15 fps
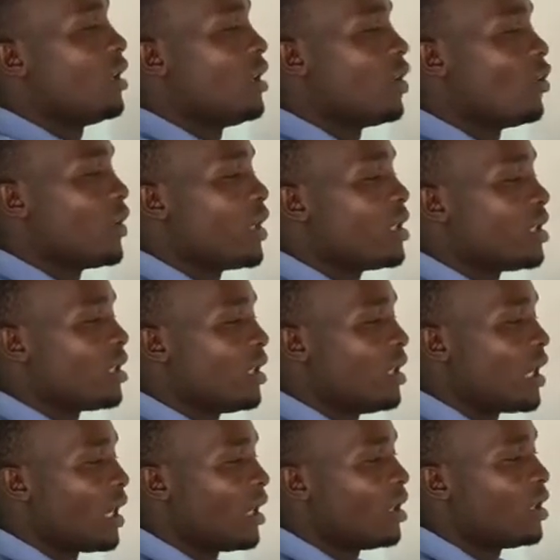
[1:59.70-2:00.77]
wind
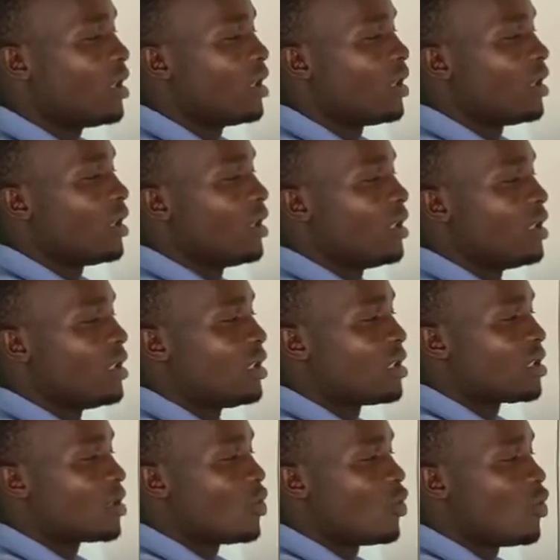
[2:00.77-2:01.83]
here, it
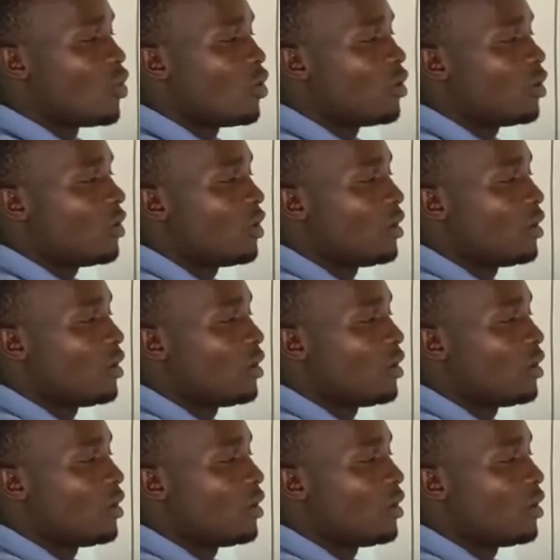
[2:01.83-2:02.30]
is cool